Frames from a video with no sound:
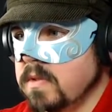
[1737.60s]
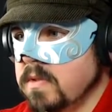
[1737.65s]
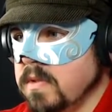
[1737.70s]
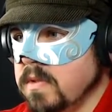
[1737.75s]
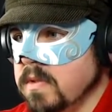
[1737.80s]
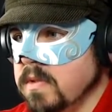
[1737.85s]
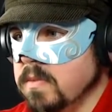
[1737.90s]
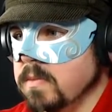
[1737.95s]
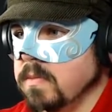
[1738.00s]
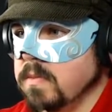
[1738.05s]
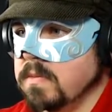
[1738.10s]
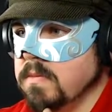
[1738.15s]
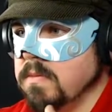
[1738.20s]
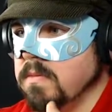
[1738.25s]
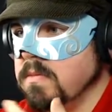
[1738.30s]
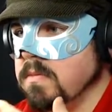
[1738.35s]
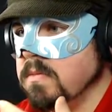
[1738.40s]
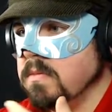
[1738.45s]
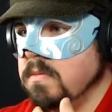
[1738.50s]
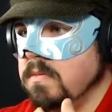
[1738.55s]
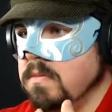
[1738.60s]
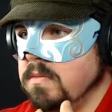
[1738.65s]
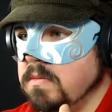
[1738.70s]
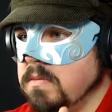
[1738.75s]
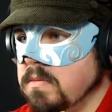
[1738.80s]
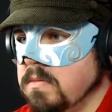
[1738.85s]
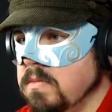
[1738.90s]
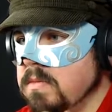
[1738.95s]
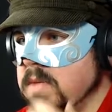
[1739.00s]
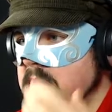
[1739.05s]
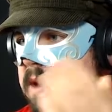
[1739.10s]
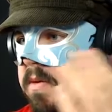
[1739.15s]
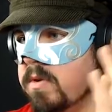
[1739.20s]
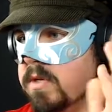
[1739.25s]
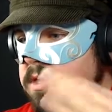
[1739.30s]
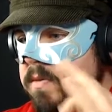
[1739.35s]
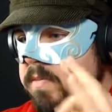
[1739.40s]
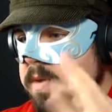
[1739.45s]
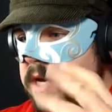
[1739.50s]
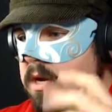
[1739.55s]
That
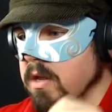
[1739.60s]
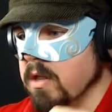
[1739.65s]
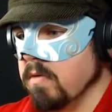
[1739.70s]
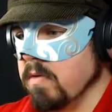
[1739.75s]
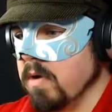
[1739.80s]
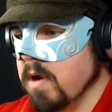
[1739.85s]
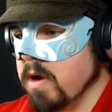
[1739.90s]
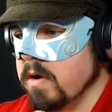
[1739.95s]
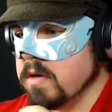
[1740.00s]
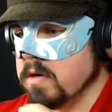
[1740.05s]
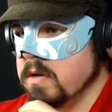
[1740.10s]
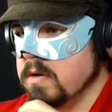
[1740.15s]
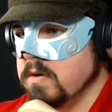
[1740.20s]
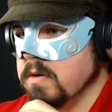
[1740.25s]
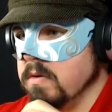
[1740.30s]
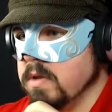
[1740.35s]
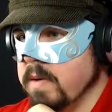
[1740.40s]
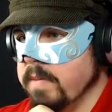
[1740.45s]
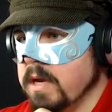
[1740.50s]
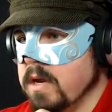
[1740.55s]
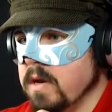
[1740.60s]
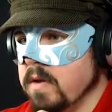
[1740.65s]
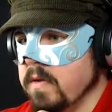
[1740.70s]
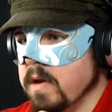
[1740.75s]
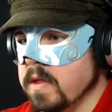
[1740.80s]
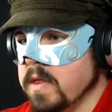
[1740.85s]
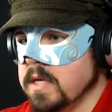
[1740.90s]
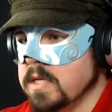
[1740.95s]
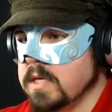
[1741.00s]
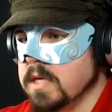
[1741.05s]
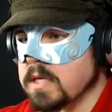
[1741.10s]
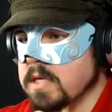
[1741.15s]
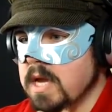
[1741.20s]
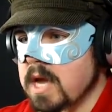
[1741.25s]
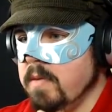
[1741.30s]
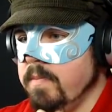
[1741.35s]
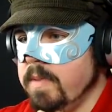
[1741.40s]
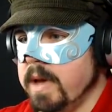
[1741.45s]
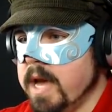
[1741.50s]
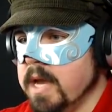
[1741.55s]
was the middle of the road. I'll call that middle of the road. Let's see. So
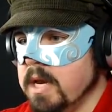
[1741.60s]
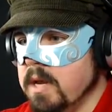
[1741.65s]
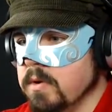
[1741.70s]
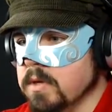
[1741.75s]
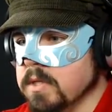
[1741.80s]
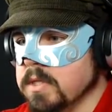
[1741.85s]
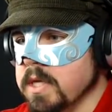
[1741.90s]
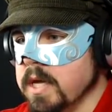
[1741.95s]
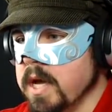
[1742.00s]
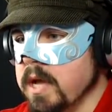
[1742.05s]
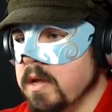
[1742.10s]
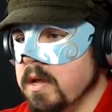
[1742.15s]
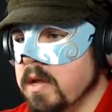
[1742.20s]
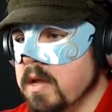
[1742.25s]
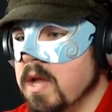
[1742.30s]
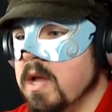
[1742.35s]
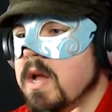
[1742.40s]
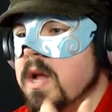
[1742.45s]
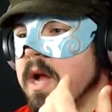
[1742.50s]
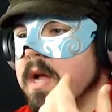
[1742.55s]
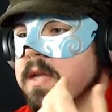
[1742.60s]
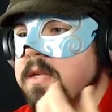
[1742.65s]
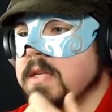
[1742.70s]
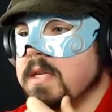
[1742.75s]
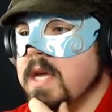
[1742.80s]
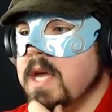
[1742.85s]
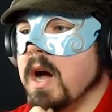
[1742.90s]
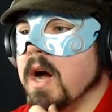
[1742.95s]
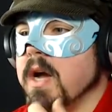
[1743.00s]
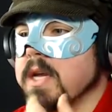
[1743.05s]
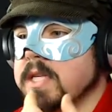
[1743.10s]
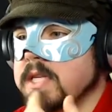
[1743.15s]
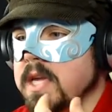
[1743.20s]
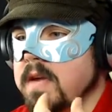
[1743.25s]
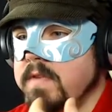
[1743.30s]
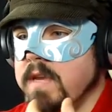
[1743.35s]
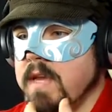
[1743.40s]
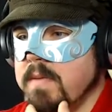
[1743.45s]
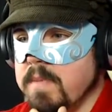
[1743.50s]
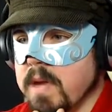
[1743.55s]
how badly was that? And see, I
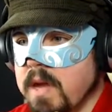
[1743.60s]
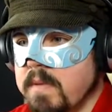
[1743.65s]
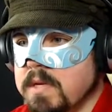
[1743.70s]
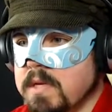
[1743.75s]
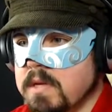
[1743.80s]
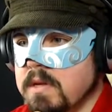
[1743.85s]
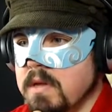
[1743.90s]
safety pipped